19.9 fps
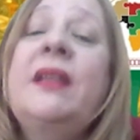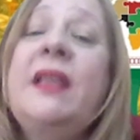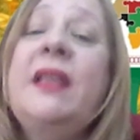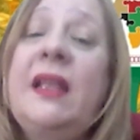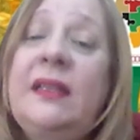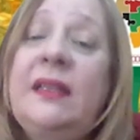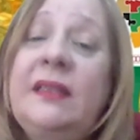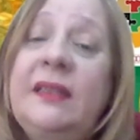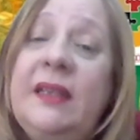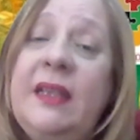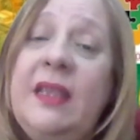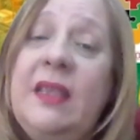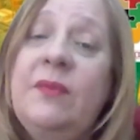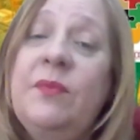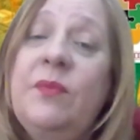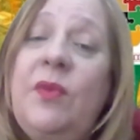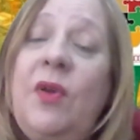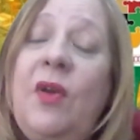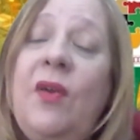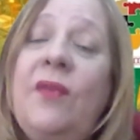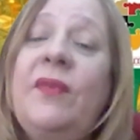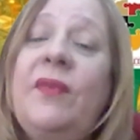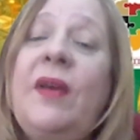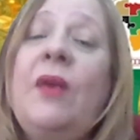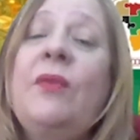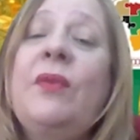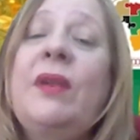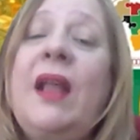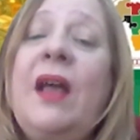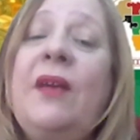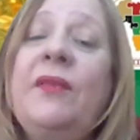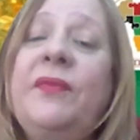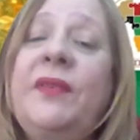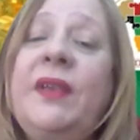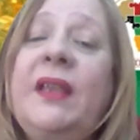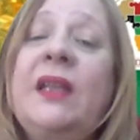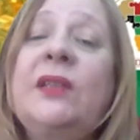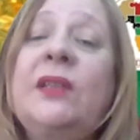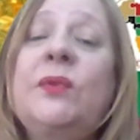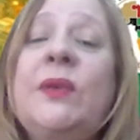real dream of our Africa